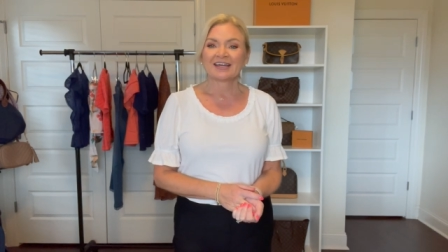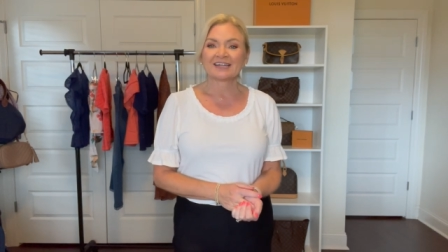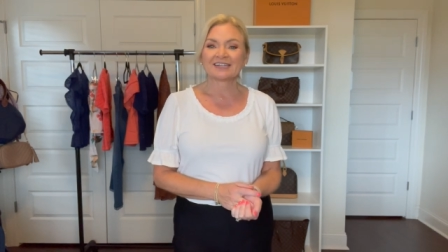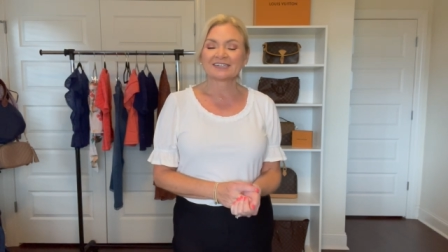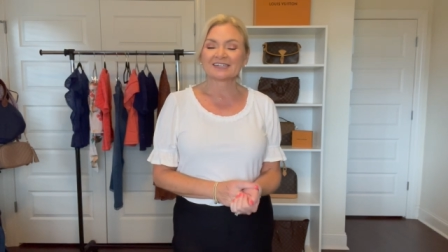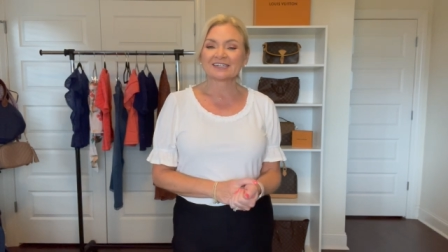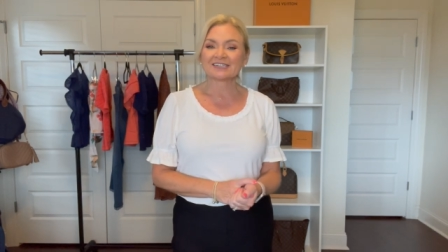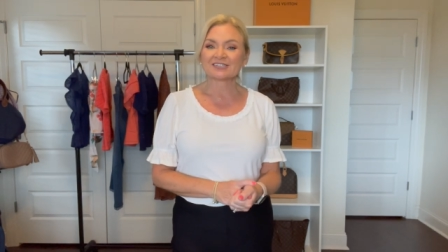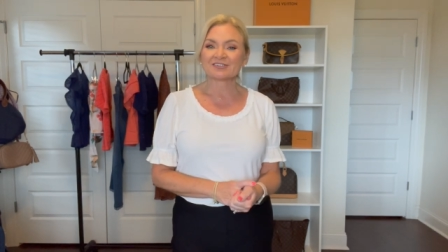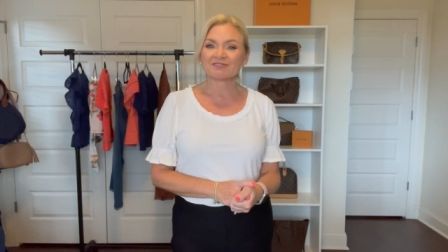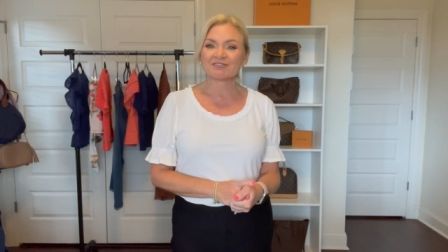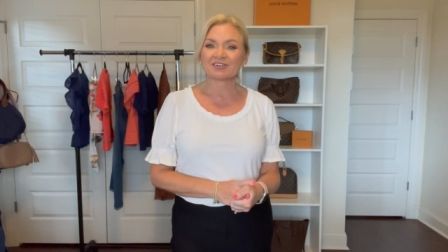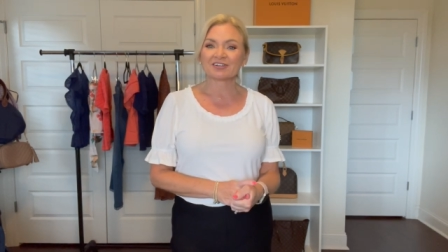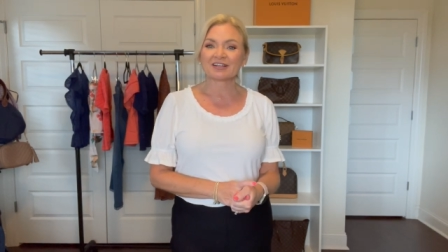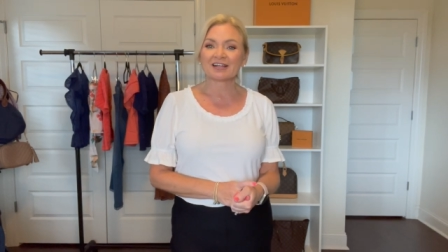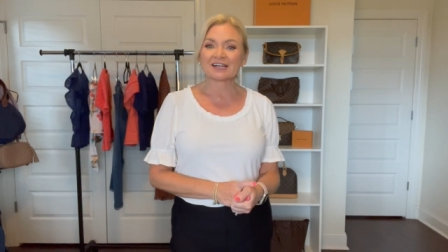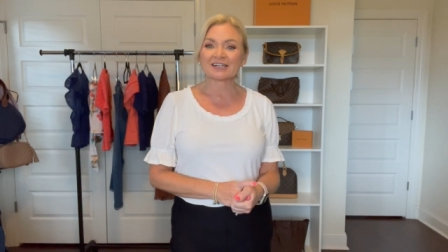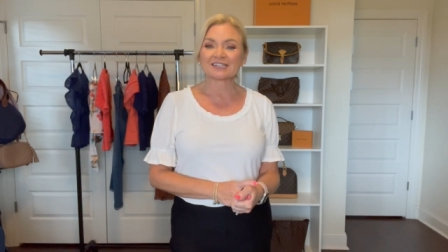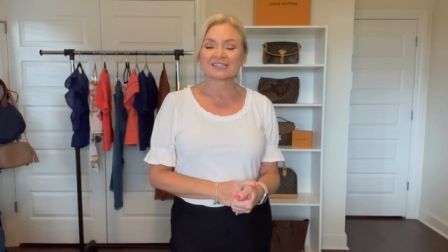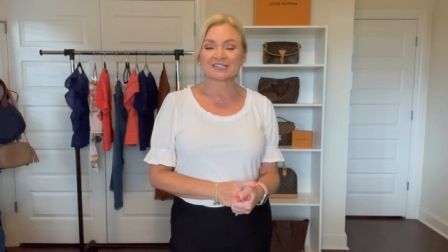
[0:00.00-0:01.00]
it doesn't feel
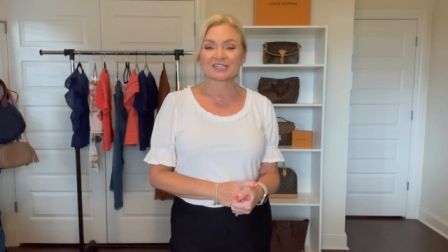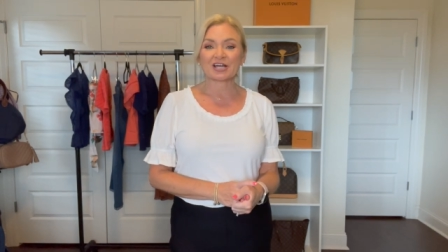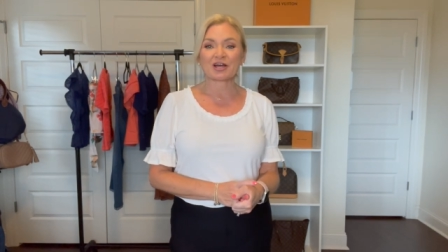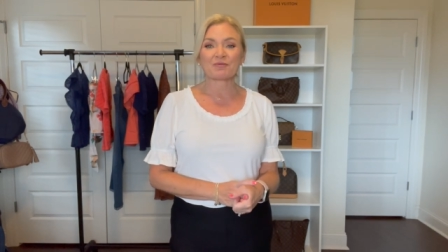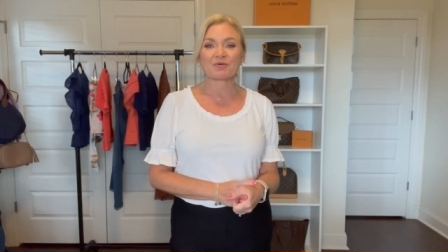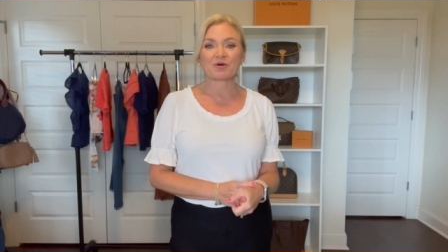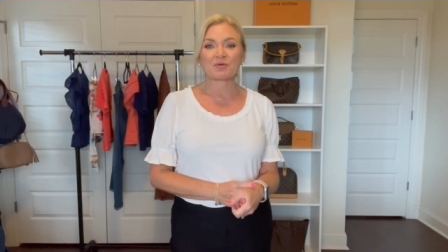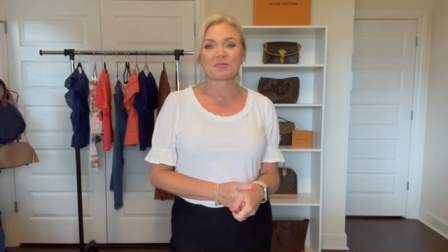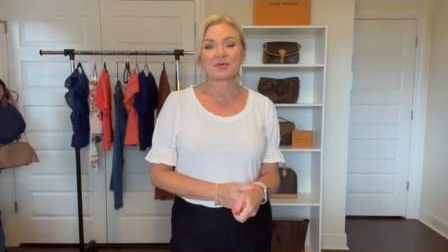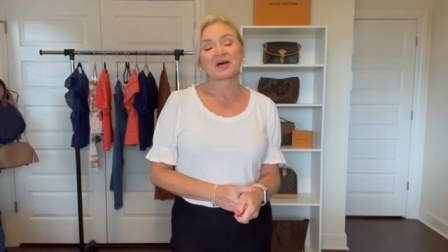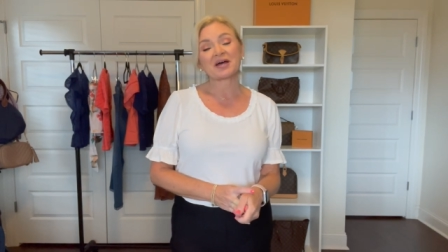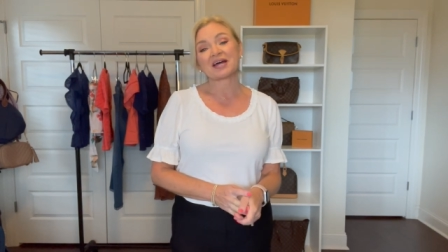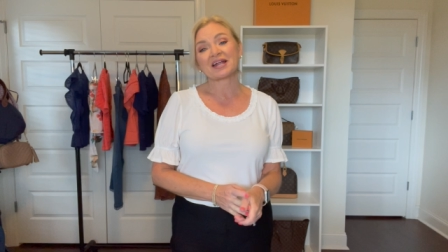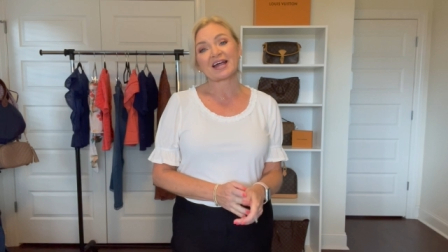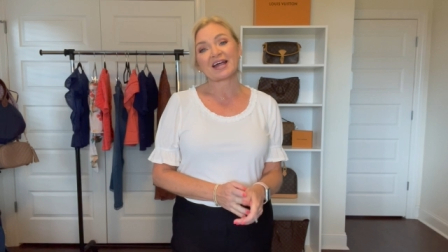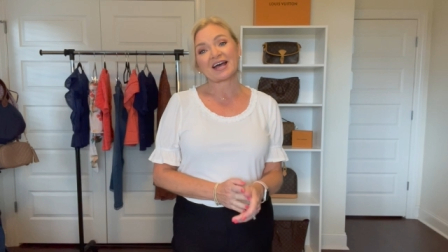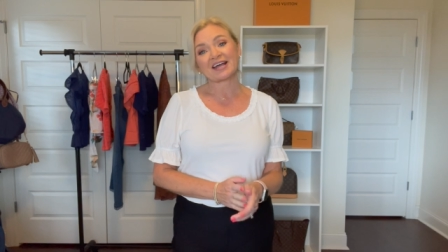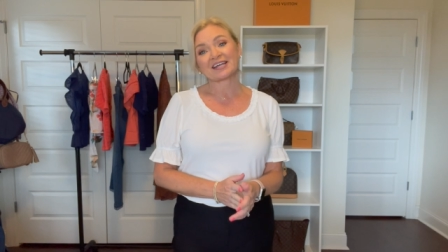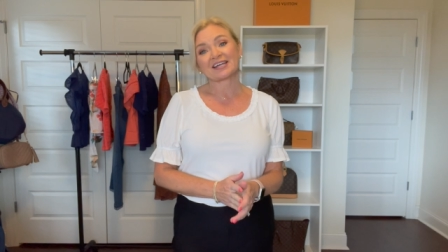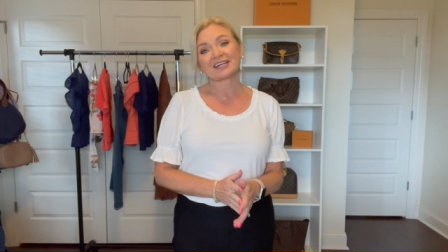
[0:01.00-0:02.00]
like summer, but
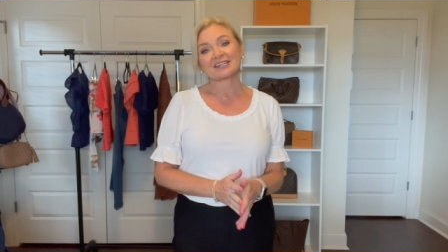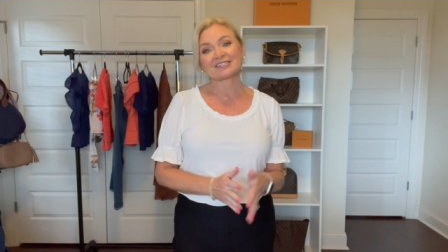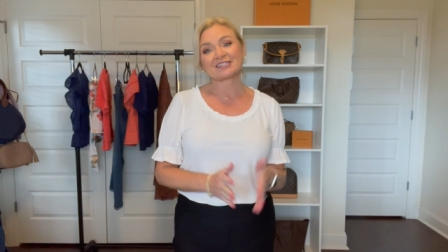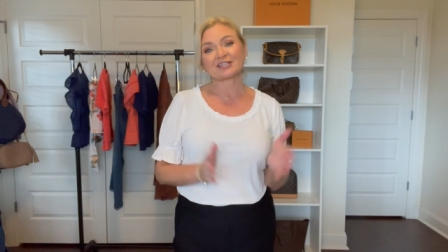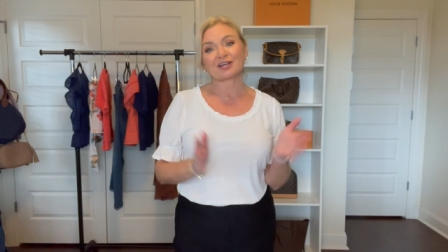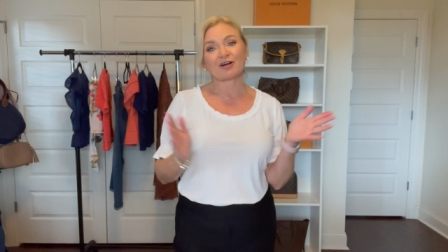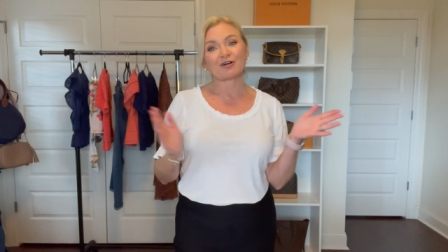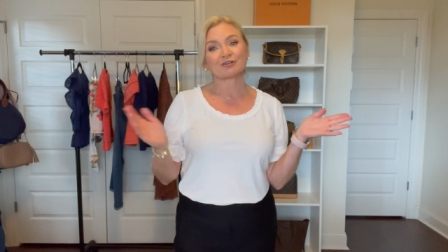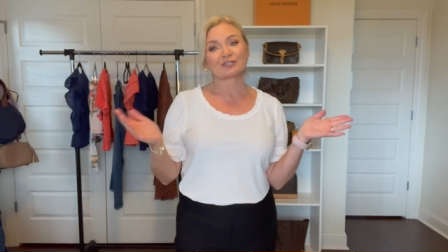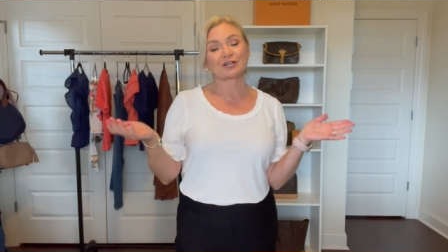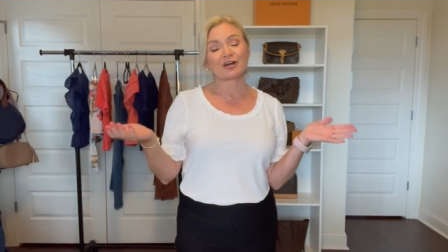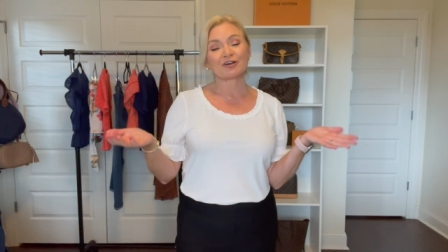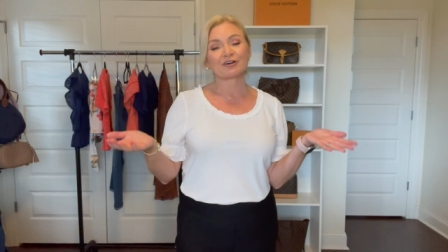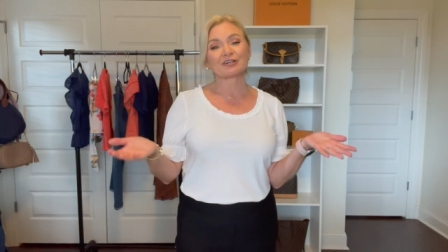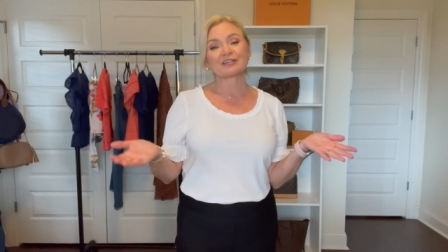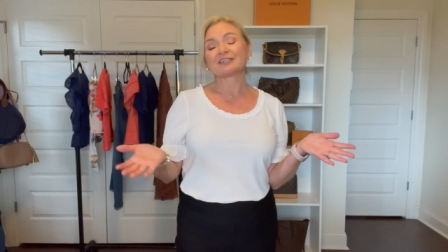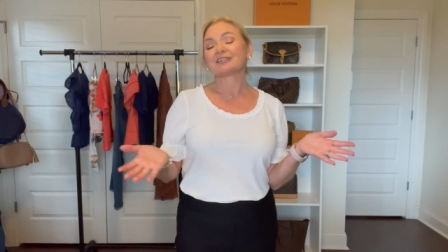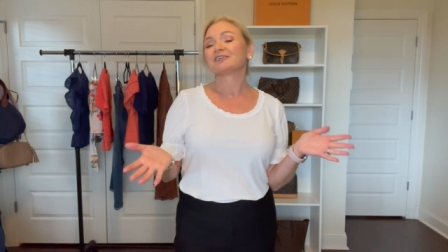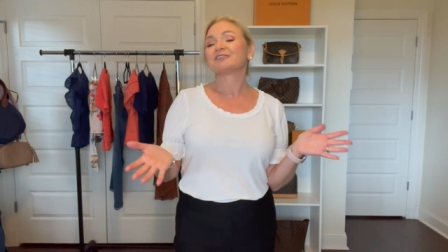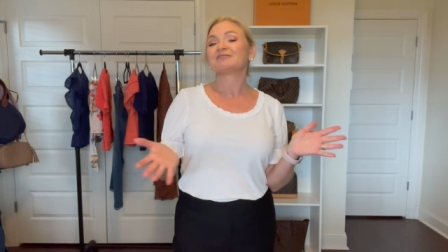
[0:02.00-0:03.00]
I guess the
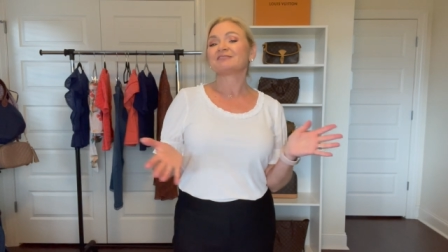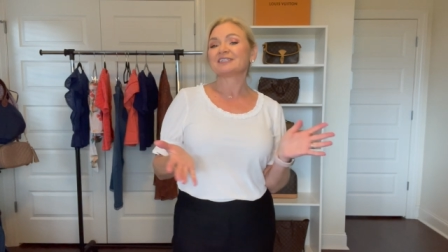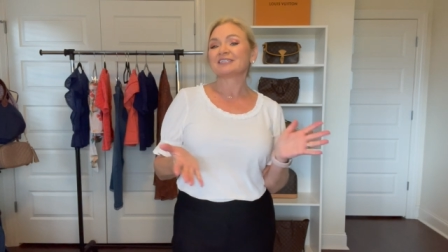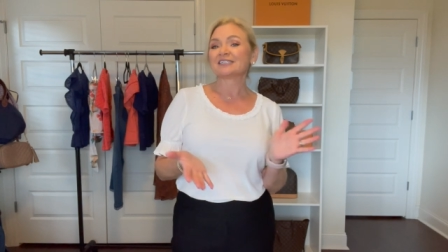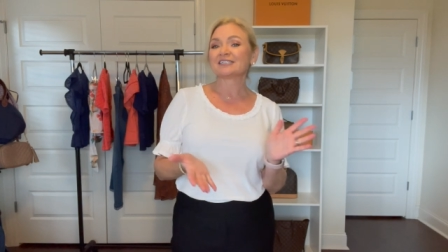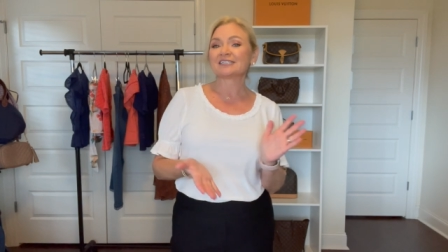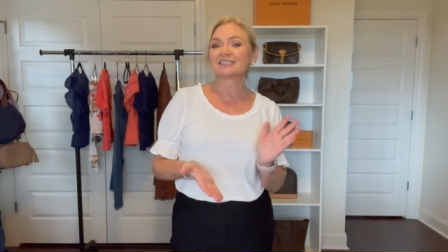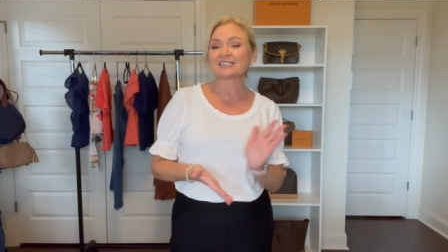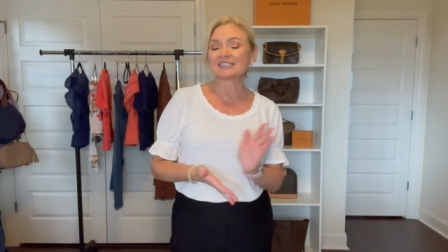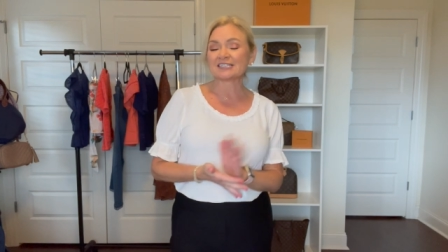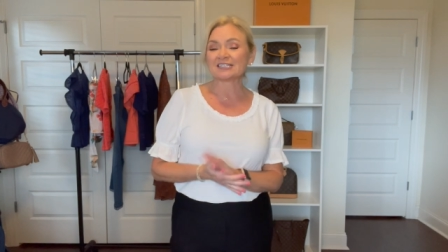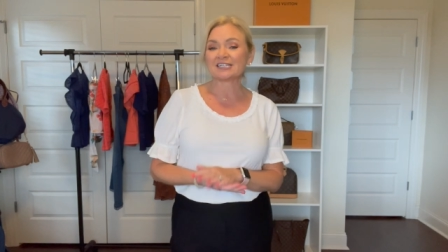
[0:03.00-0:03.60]
alternative is,